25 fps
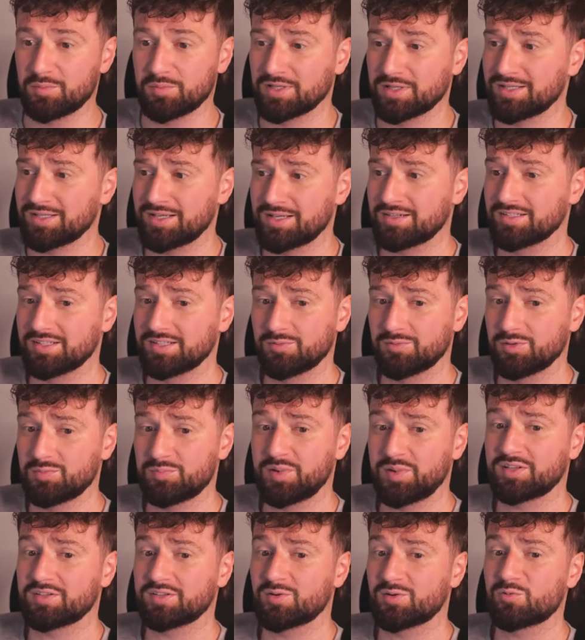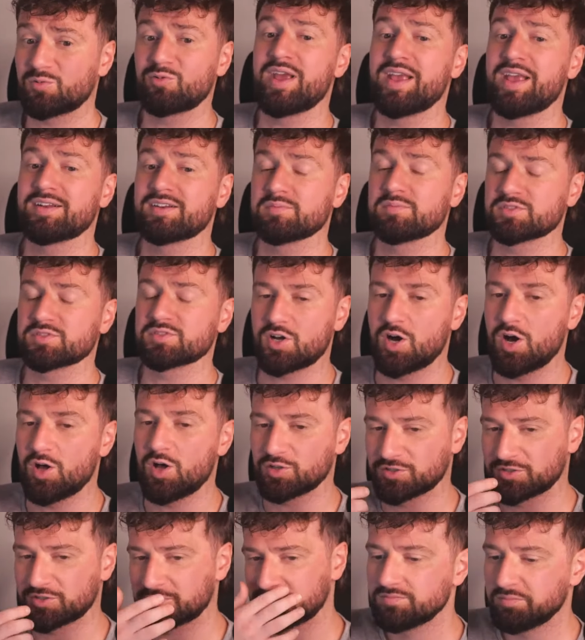literally, we picked a random
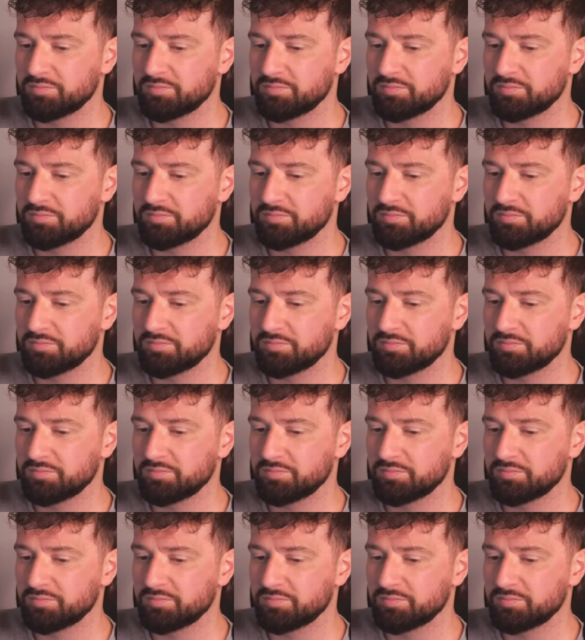scholar.